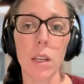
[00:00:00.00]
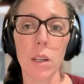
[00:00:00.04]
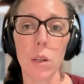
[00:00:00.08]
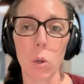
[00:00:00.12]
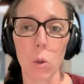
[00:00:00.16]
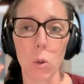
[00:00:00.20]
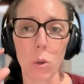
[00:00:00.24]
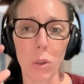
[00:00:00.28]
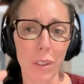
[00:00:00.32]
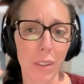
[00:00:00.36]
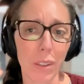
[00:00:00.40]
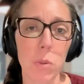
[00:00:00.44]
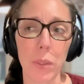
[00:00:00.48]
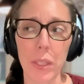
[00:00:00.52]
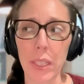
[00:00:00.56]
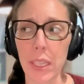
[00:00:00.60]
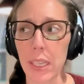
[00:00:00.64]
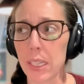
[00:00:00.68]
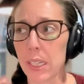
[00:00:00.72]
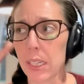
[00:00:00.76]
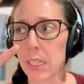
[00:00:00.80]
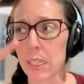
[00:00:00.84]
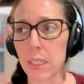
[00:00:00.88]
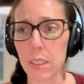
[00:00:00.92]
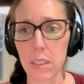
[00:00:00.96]
or with
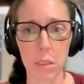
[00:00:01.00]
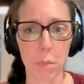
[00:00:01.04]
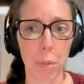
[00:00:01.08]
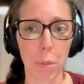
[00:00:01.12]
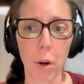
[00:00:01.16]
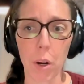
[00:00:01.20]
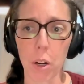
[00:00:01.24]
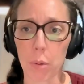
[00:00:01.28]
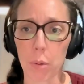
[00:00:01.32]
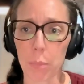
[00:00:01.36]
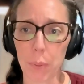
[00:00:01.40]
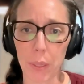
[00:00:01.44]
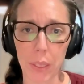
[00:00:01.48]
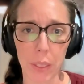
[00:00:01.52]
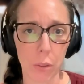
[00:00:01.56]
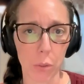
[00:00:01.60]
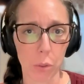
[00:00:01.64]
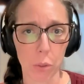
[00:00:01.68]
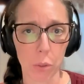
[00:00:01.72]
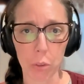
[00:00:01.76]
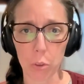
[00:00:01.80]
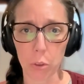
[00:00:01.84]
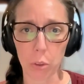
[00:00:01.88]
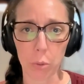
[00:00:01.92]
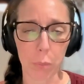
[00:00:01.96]
any department
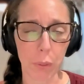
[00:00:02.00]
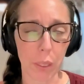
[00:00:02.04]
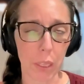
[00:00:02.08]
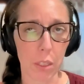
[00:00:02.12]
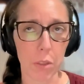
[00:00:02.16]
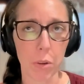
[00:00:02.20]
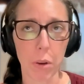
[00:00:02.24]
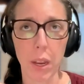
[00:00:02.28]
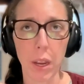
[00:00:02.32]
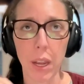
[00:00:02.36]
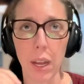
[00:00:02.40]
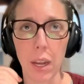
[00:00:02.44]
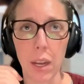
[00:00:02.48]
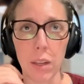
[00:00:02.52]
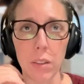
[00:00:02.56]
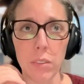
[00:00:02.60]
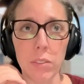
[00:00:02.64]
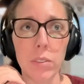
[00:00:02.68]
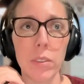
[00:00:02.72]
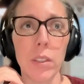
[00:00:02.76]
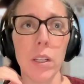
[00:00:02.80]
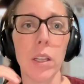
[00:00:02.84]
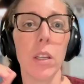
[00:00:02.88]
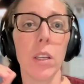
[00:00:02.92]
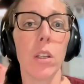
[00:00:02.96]
or group that you
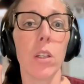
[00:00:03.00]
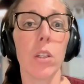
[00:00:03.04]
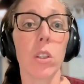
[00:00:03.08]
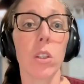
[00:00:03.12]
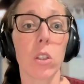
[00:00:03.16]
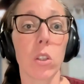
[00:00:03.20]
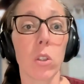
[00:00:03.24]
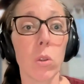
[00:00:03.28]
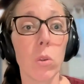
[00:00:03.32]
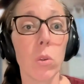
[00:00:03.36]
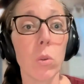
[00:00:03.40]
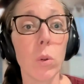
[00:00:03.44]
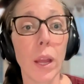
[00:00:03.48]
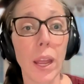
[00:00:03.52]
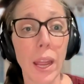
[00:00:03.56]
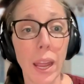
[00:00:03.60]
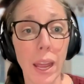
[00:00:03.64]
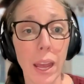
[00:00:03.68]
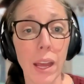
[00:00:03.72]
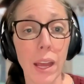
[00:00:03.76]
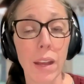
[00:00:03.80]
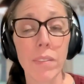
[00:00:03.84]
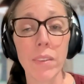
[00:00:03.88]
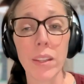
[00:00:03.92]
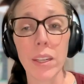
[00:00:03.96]
have
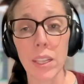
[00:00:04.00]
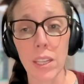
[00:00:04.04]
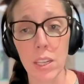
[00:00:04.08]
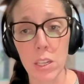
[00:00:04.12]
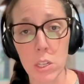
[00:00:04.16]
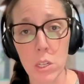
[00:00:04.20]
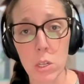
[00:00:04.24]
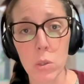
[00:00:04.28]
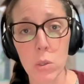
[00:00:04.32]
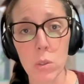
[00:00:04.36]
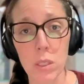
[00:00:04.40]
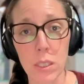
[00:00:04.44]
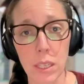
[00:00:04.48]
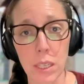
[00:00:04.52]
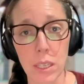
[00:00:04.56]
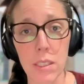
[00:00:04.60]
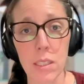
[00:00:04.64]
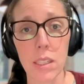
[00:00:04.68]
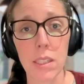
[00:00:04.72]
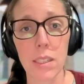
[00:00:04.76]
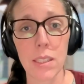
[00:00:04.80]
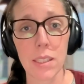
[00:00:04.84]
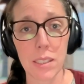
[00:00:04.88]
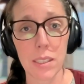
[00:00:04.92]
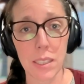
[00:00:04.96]
an issues
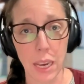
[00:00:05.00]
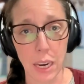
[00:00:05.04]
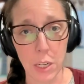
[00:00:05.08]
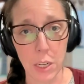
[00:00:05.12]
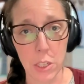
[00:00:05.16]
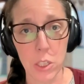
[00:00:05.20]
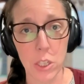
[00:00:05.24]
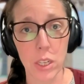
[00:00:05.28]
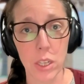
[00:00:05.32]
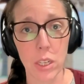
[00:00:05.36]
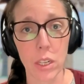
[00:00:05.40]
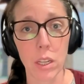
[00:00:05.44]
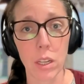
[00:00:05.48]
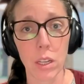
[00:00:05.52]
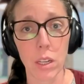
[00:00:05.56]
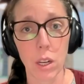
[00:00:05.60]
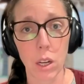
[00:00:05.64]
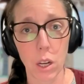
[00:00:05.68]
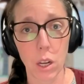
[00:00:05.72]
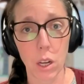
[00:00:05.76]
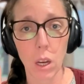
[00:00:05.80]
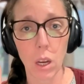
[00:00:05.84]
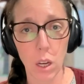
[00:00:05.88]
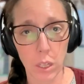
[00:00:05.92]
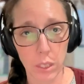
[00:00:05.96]
list section
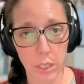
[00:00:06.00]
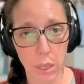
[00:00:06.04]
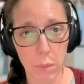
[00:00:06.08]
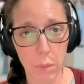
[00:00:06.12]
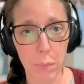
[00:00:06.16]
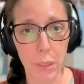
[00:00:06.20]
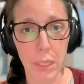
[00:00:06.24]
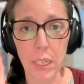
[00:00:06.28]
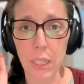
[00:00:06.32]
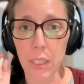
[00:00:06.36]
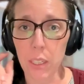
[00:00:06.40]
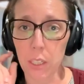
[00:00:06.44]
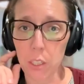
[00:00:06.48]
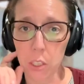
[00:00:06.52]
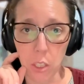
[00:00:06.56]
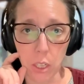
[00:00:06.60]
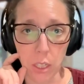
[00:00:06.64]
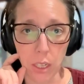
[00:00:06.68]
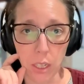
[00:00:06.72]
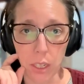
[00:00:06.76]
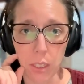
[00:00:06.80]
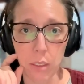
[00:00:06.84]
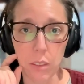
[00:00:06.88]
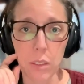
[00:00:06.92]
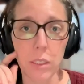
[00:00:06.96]
on that meeting
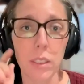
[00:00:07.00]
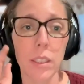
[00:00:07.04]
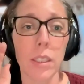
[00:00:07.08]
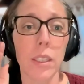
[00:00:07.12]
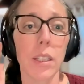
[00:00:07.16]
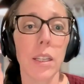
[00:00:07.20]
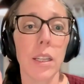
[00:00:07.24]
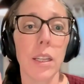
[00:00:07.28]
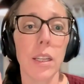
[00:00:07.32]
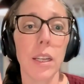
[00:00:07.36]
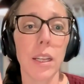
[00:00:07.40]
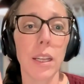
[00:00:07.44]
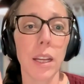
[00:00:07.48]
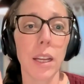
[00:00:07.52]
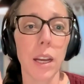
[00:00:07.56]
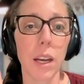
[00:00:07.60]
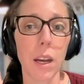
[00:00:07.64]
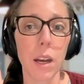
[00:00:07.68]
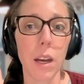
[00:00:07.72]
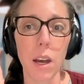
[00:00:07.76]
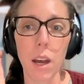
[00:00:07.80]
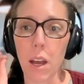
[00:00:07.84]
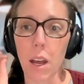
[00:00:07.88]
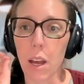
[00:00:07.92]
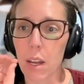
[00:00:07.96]
agenda.
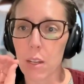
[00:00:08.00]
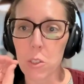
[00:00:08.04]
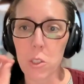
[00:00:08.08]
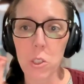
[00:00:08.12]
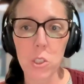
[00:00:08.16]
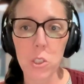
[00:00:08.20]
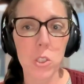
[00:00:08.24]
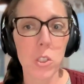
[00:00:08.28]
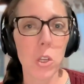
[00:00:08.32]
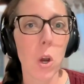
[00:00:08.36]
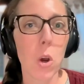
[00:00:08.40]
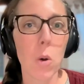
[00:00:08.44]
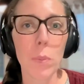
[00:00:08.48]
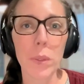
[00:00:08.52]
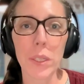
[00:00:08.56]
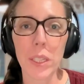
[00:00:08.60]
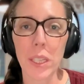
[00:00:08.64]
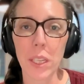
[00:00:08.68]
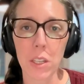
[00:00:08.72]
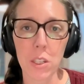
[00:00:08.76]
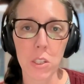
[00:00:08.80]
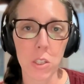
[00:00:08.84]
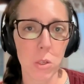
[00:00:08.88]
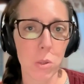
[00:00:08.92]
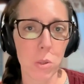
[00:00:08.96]
So many
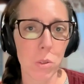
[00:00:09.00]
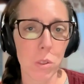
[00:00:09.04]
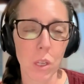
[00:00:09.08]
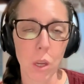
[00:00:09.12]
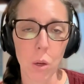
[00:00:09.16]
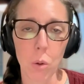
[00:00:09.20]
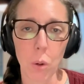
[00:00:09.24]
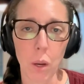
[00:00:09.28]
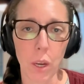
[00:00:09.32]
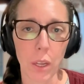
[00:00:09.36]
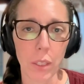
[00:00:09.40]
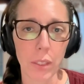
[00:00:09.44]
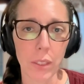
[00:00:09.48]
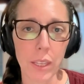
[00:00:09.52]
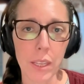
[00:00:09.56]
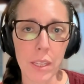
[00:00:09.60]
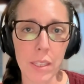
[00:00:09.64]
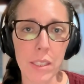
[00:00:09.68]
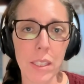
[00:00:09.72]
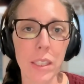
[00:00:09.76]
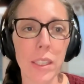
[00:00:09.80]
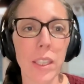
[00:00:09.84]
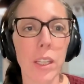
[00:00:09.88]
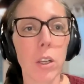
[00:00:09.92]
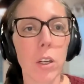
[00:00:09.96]
issues go on
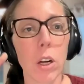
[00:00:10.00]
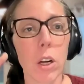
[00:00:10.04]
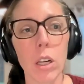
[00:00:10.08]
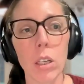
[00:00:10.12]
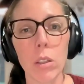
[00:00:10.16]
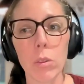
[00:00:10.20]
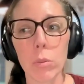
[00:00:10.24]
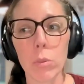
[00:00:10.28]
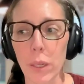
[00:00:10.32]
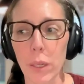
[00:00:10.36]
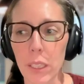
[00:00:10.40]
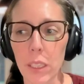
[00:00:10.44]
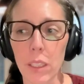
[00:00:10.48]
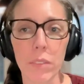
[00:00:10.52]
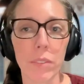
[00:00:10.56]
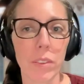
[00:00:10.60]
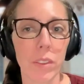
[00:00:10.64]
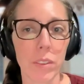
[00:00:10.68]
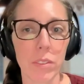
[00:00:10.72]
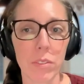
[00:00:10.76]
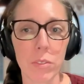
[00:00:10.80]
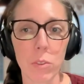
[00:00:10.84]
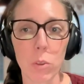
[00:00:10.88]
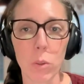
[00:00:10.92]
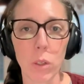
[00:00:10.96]
this, and they're all
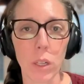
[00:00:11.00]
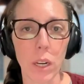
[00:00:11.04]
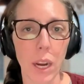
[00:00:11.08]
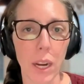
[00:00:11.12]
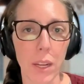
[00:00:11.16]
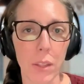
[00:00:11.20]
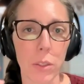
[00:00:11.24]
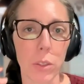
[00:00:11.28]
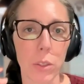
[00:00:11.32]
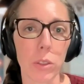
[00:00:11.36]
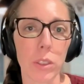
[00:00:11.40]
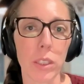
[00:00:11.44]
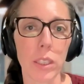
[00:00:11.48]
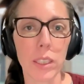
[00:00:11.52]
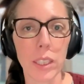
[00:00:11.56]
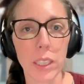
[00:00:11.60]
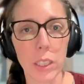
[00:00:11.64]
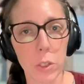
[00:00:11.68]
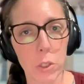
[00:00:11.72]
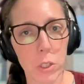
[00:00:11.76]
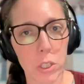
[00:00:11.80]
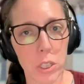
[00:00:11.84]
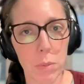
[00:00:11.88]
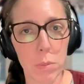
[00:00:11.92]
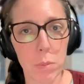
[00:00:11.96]
relevant for either the
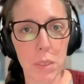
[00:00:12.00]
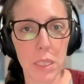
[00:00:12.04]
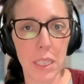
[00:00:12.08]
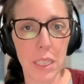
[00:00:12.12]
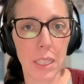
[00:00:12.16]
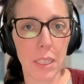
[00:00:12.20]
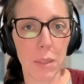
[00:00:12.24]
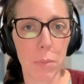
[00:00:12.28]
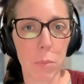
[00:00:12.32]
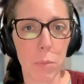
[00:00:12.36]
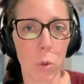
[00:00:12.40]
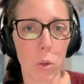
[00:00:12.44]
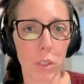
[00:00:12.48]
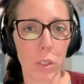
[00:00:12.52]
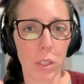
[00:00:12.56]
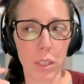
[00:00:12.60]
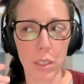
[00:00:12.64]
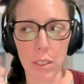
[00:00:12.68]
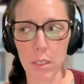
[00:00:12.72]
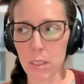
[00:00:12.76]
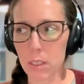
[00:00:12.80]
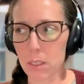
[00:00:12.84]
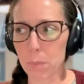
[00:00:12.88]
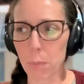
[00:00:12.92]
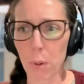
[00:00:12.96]
leadership team or the
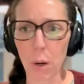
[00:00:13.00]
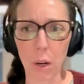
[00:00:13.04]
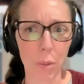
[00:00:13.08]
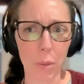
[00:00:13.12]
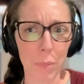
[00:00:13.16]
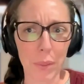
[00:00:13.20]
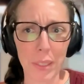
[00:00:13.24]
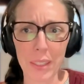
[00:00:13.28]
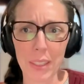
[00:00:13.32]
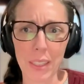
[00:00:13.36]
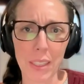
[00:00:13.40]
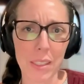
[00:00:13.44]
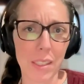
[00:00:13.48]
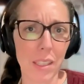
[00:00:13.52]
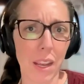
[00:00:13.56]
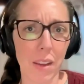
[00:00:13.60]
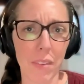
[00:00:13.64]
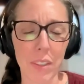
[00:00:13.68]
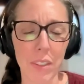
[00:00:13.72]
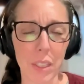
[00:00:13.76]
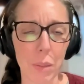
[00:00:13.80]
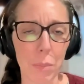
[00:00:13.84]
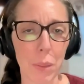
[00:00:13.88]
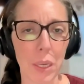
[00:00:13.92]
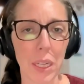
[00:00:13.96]
department that's
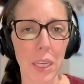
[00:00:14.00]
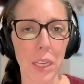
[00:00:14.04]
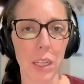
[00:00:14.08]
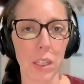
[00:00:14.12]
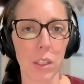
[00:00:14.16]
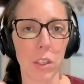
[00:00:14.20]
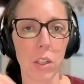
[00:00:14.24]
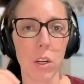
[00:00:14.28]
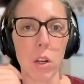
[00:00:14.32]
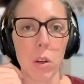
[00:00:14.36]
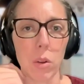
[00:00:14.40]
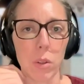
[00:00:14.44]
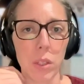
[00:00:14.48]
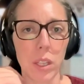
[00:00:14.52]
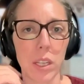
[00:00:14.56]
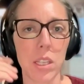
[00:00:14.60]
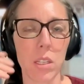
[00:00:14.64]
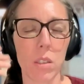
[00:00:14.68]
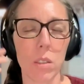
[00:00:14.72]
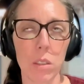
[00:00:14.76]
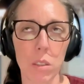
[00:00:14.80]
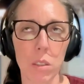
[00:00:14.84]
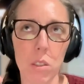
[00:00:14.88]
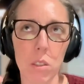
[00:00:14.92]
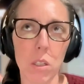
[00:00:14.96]
having the meeting. You know,
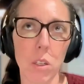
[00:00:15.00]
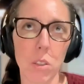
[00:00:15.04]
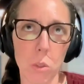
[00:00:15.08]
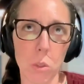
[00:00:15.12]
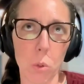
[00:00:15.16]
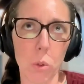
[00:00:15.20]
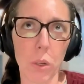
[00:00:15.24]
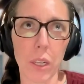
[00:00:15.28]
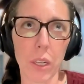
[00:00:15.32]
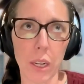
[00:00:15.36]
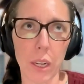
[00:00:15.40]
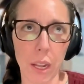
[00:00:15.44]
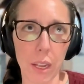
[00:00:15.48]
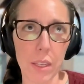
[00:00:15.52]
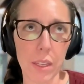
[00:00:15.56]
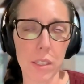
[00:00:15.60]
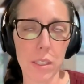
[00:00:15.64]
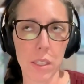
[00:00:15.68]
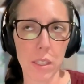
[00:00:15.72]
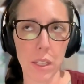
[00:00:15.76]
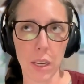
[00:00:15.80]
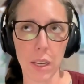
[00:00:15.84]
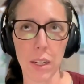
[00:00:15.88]
that's, you start to organize